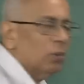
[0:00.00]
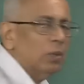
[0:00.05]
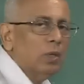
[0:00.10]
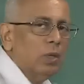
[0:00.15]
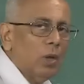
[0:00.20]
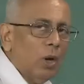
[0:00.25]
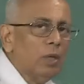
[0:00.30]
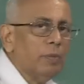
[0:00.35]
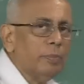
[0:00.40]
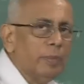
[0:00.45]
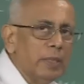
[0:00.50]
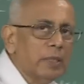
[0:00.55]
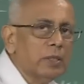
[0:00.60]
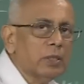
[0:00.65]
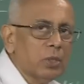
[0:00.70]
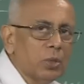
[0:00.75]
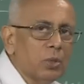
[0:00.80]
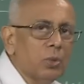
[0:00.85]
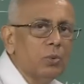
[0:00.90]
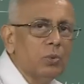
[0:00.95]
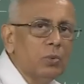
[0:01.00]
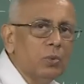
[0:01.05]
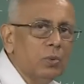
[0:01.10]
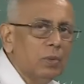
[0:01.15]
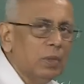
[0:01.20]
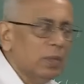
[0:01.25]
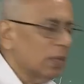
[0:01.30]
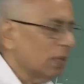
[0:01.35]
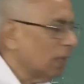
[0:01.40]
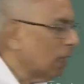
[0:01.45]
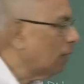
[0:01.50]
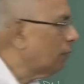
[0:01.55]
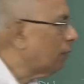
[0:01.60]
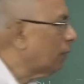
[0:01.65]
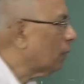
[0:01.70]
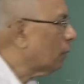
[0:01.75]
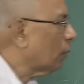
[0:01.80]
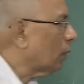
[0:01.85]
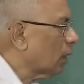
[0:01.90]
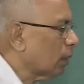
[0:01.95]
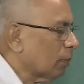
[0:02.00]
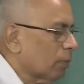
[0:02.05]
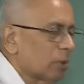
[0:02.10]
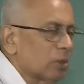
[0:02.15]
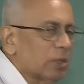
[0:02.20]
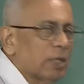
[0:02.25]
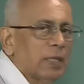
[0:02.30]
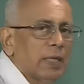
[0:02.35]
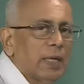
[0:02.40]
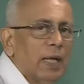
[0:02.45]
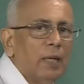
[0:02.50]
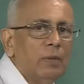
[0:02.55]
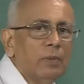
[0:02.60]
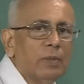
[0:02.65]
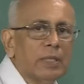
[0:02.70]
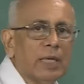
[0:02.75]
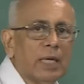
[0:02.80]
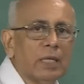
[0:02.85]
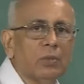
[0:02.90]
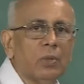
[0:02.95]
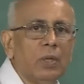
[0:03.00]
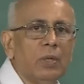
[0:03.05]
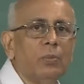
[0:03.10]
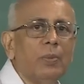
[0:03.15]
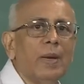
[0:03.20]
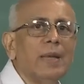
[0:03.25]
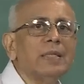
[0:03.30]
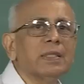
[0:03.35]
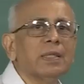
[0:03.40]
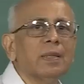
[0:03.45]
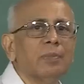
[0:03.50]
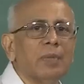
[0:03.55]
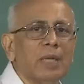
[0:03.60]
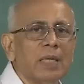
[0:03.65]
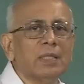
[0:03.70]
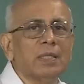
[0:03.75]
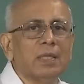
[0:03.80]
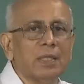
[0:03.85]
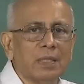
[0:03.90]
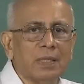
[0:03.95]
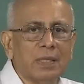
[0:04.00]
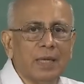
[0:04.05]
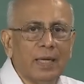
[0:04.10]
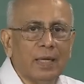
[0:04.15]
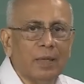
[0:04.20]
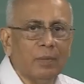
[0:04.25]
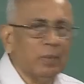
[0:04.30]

would not be true if it were a projectile which actually went some distance, like a